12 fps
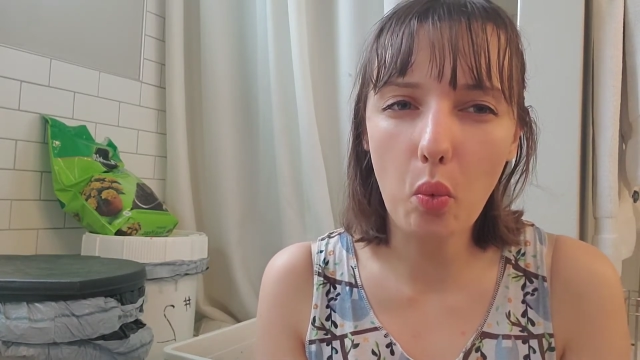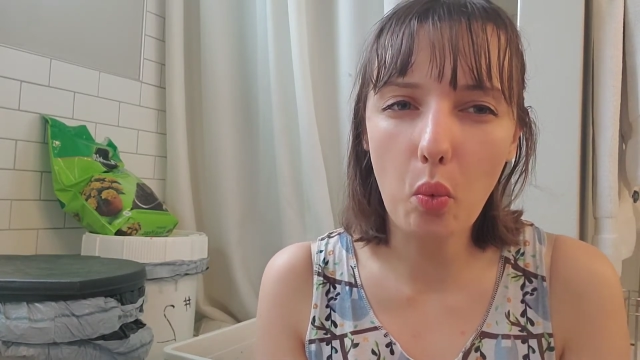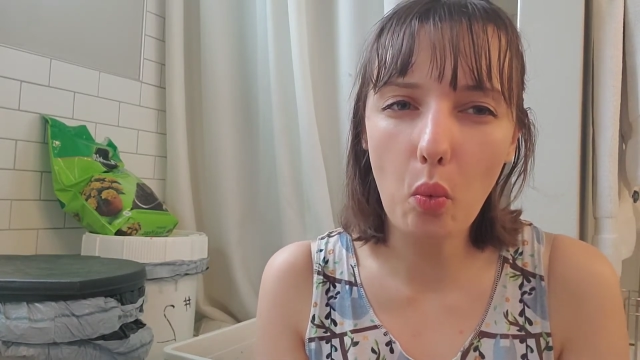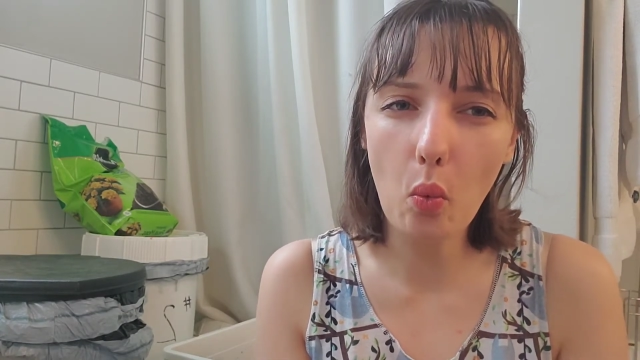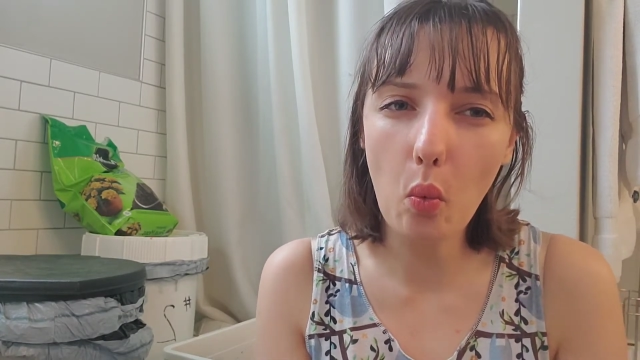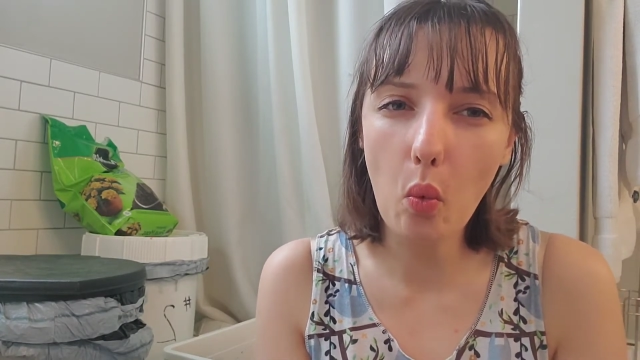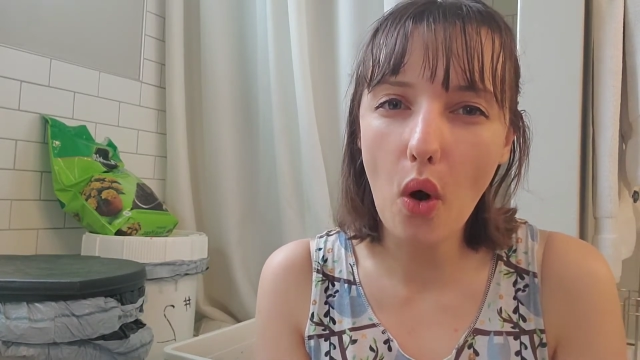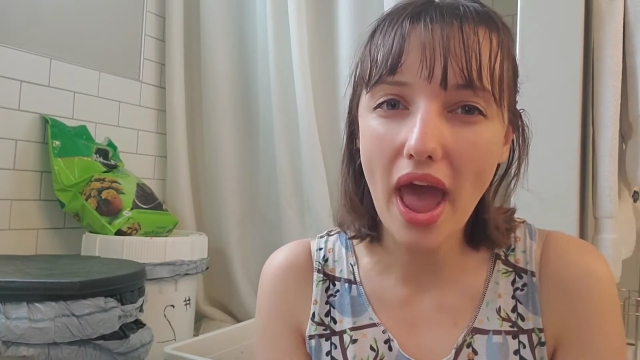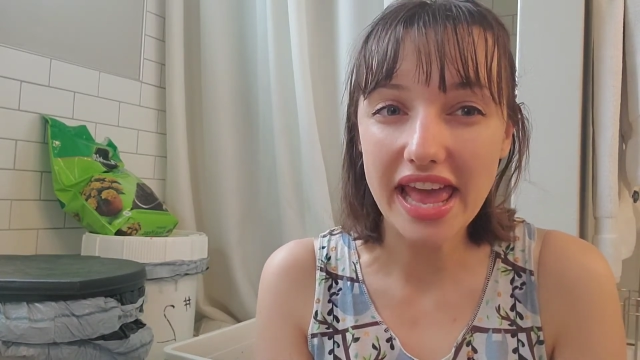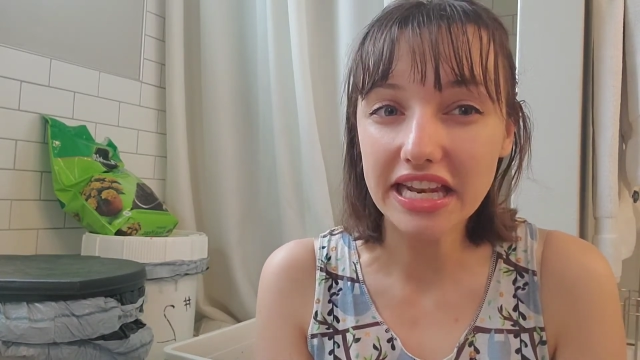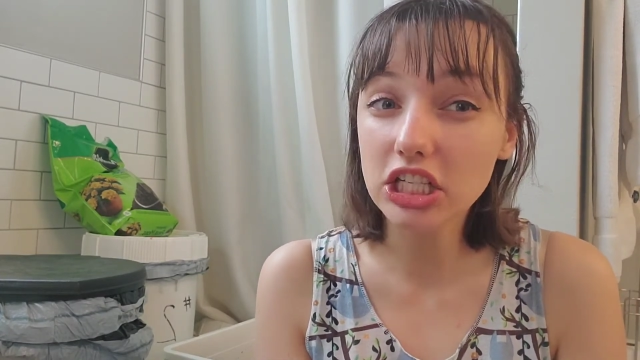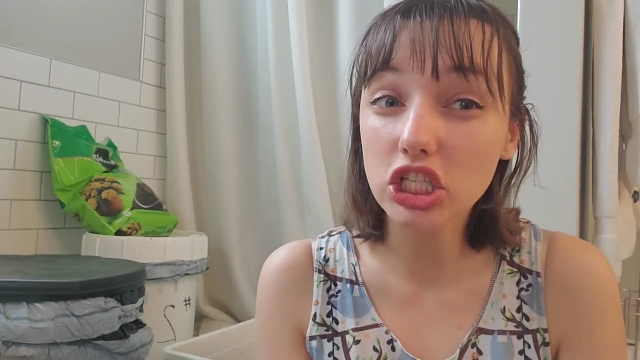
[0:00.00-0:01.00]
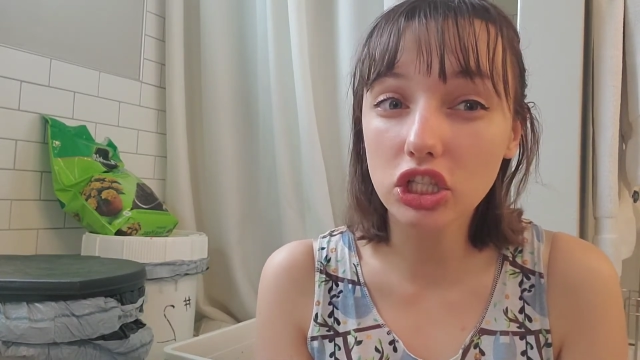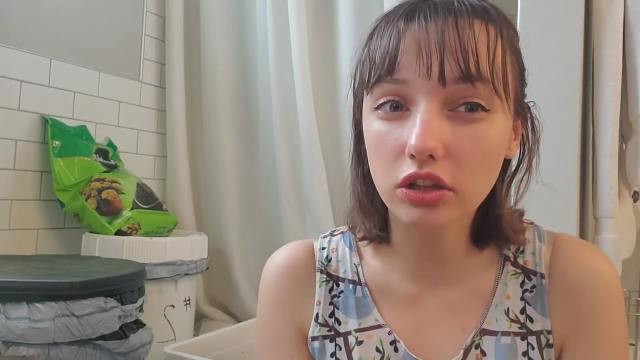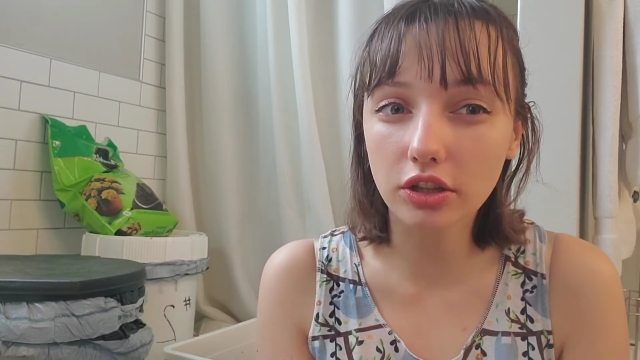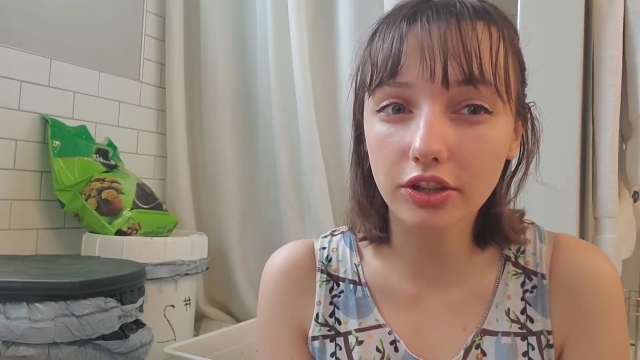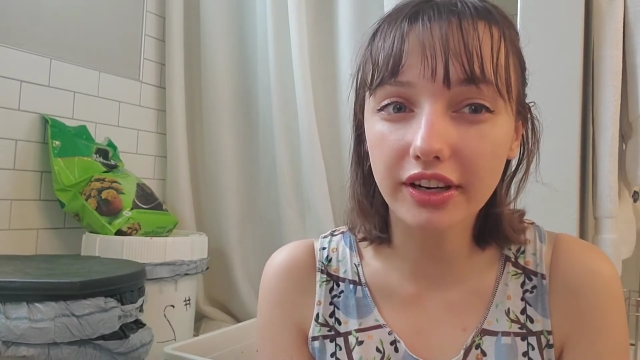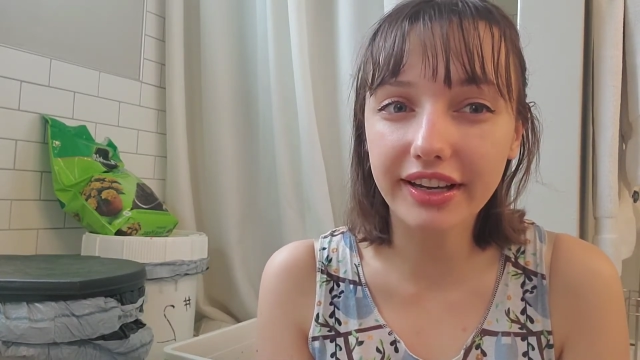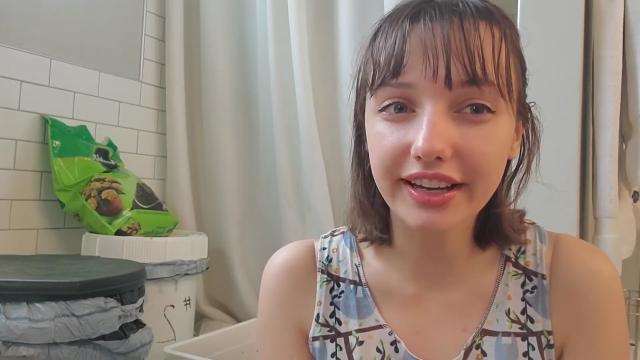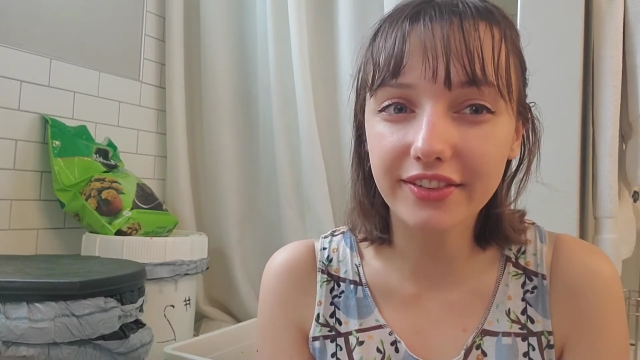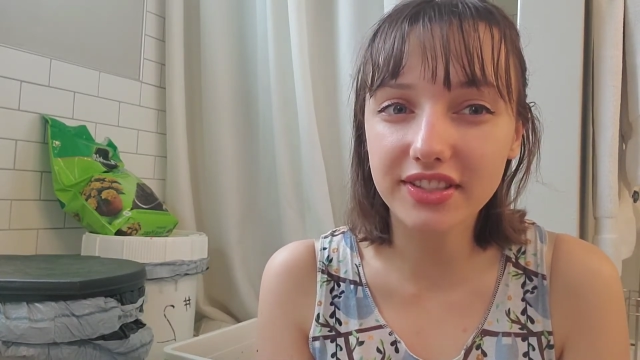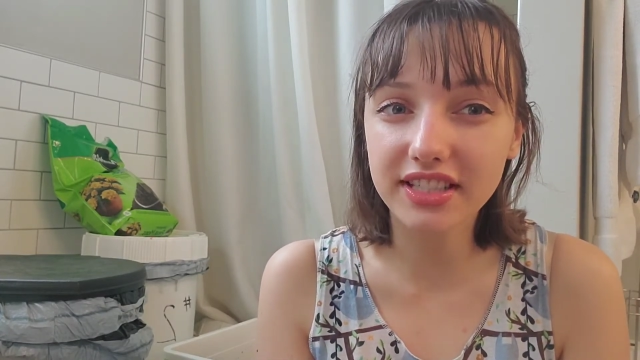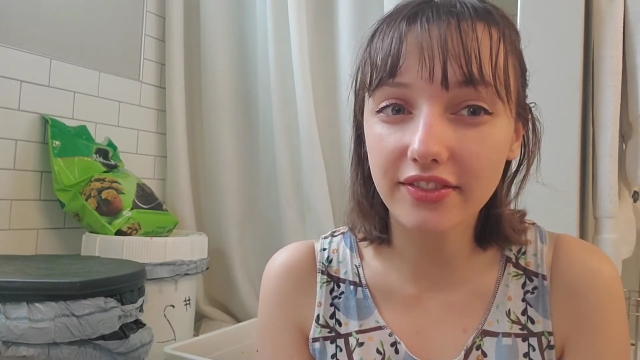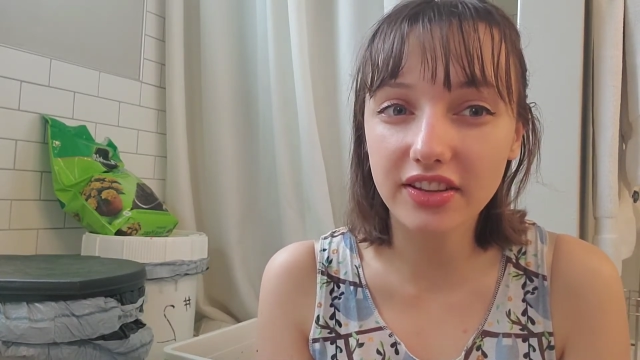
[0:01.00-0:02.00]
wet slurry of
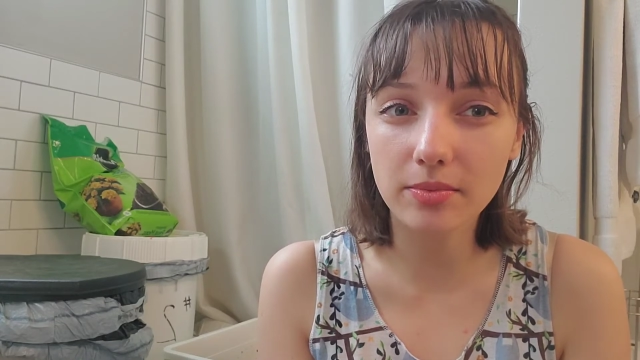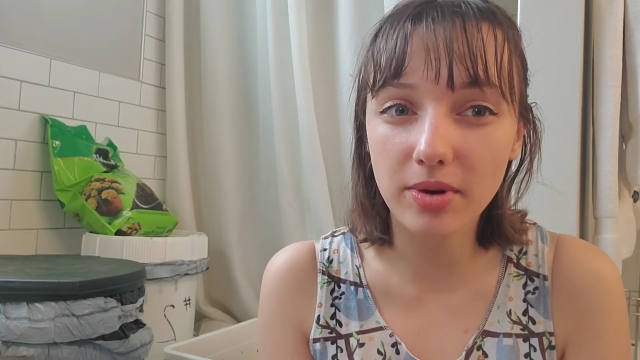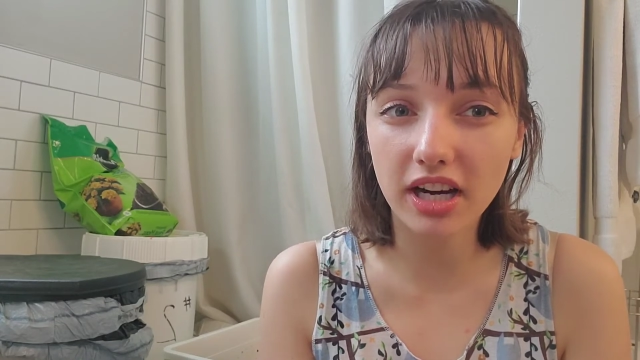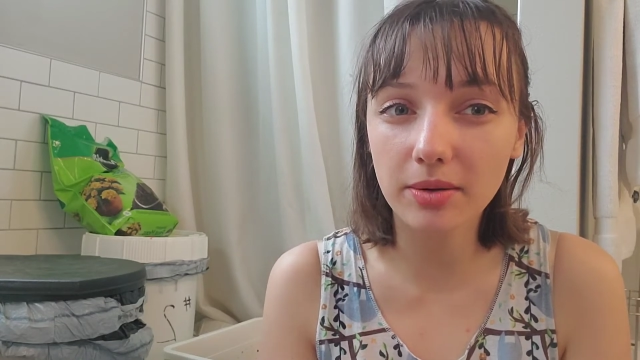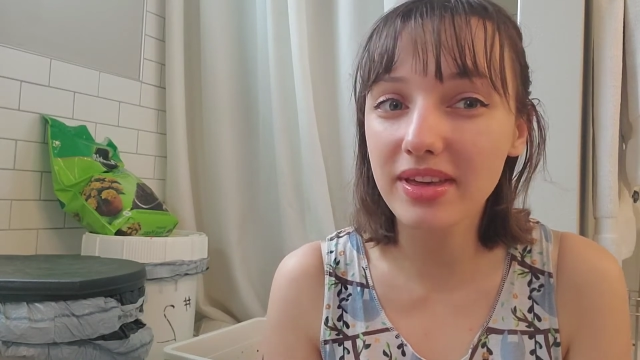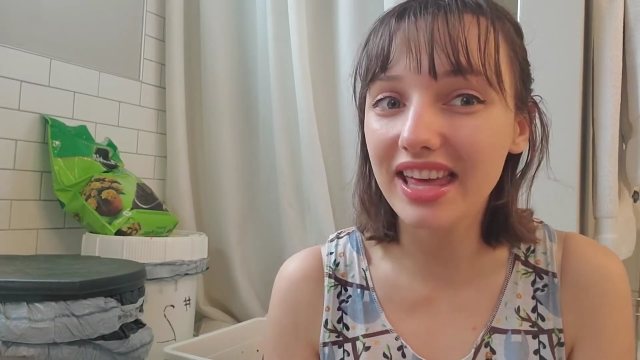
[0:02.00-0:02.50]
stuff at the bottom.